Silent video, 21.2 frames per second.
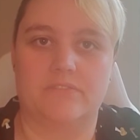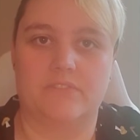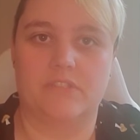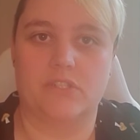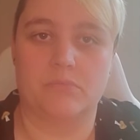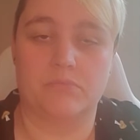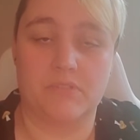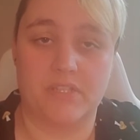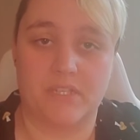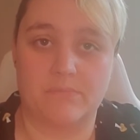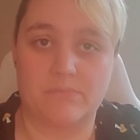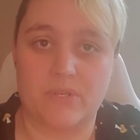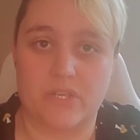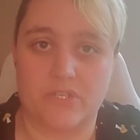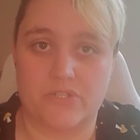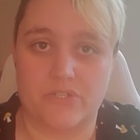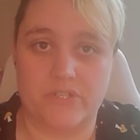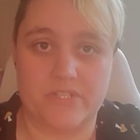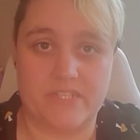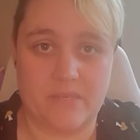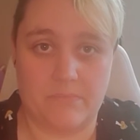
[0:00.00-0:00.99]
your blood
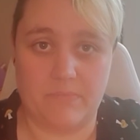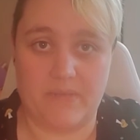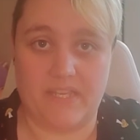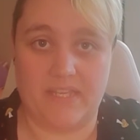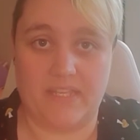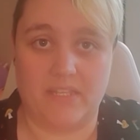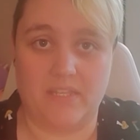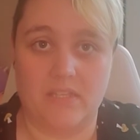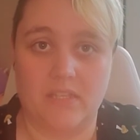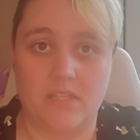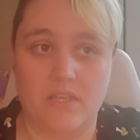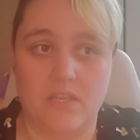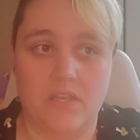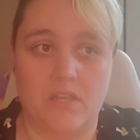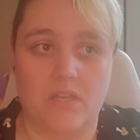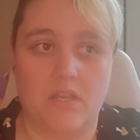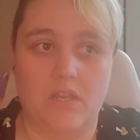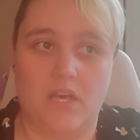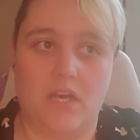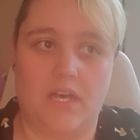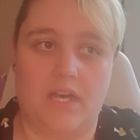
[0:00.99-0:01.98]
pressure dipping,
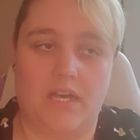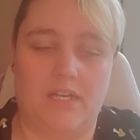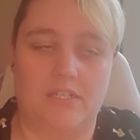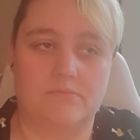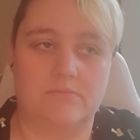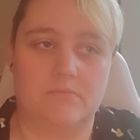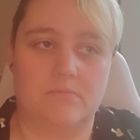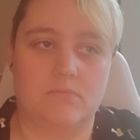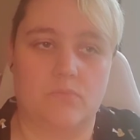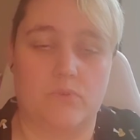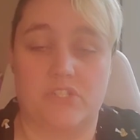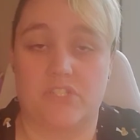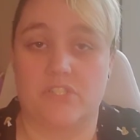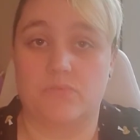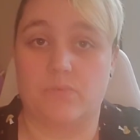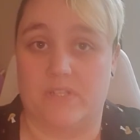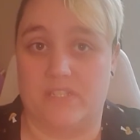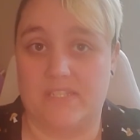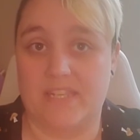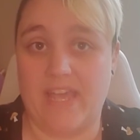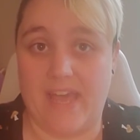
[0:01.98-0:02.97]
which is
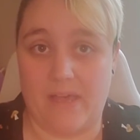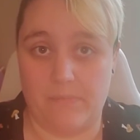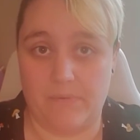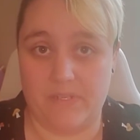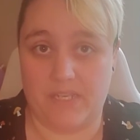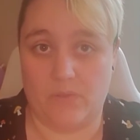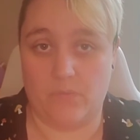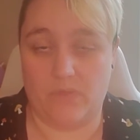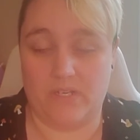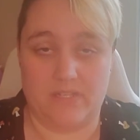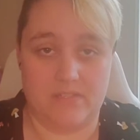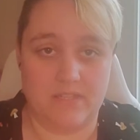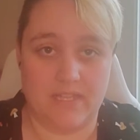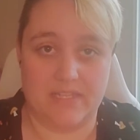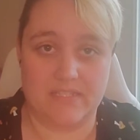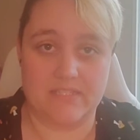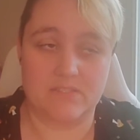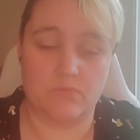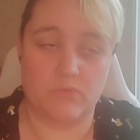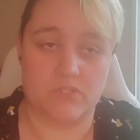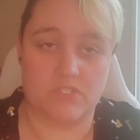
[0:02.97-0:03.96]
what's happening
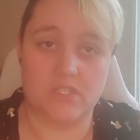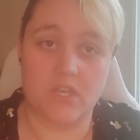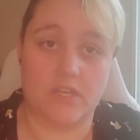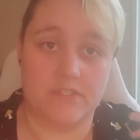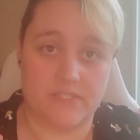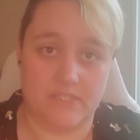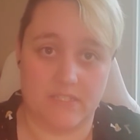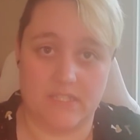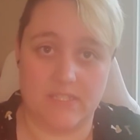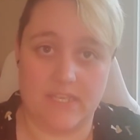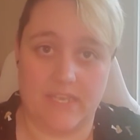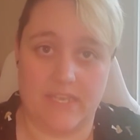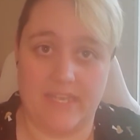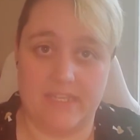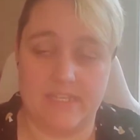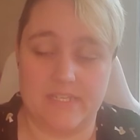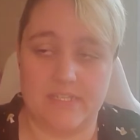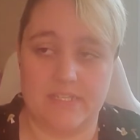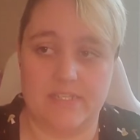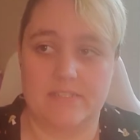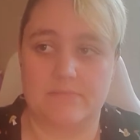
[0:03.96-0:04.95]
that's what's causing the
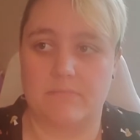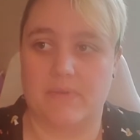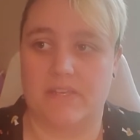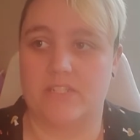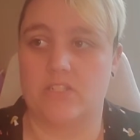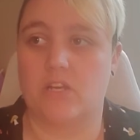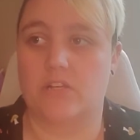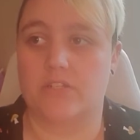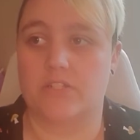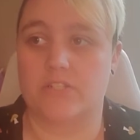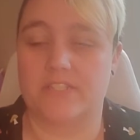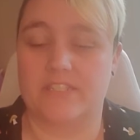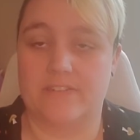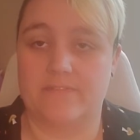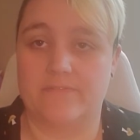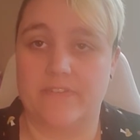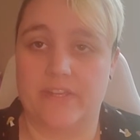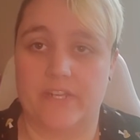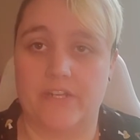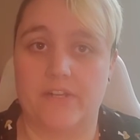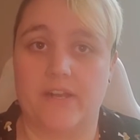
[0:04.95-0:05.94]
lightheadedness. My doctor
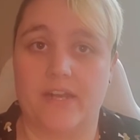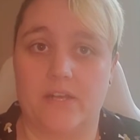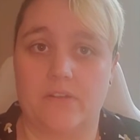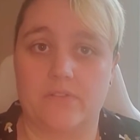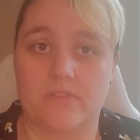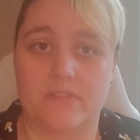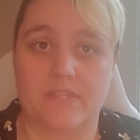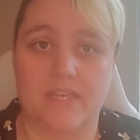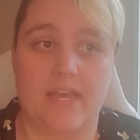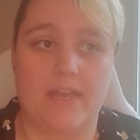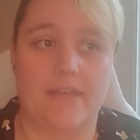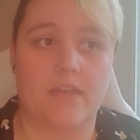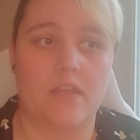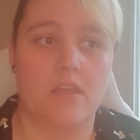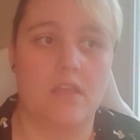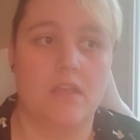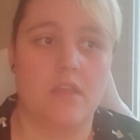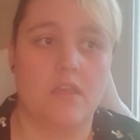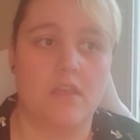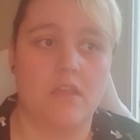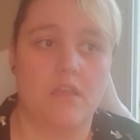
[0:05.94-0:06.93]
did figure out that
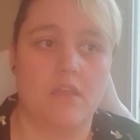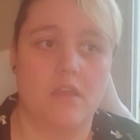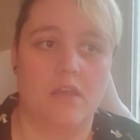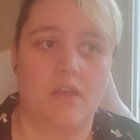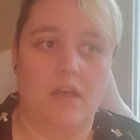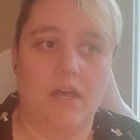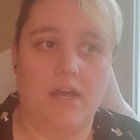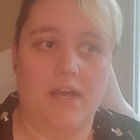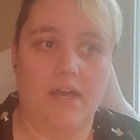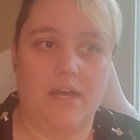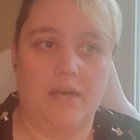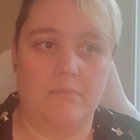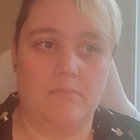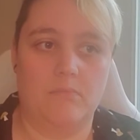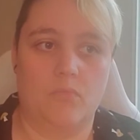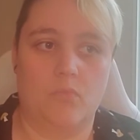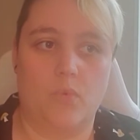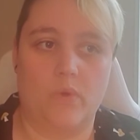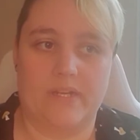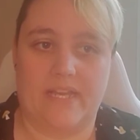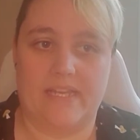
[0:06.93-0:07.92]

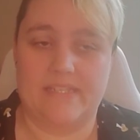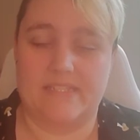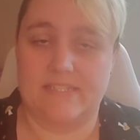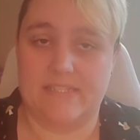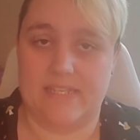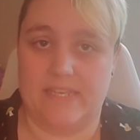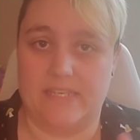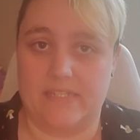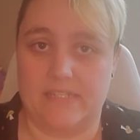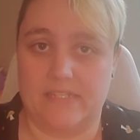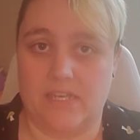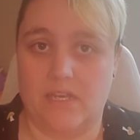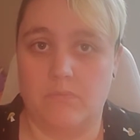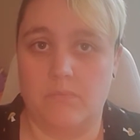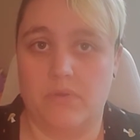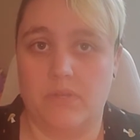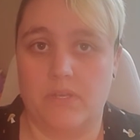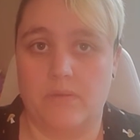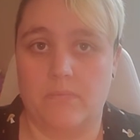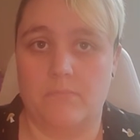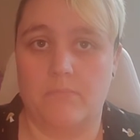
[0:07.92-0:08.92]
when I stand
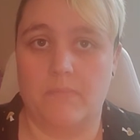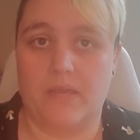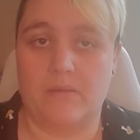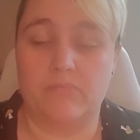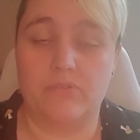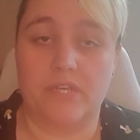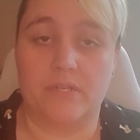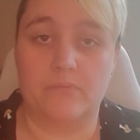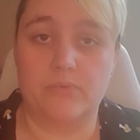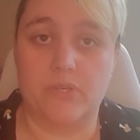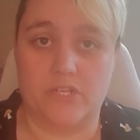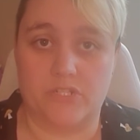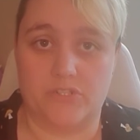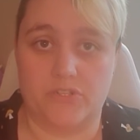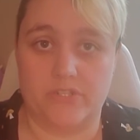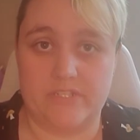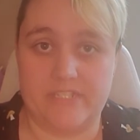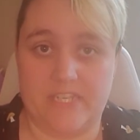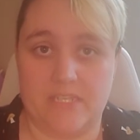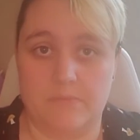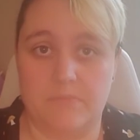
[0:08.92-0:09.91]
up, my blood
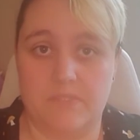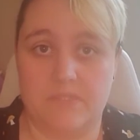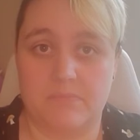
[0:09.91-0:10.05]
pressure dips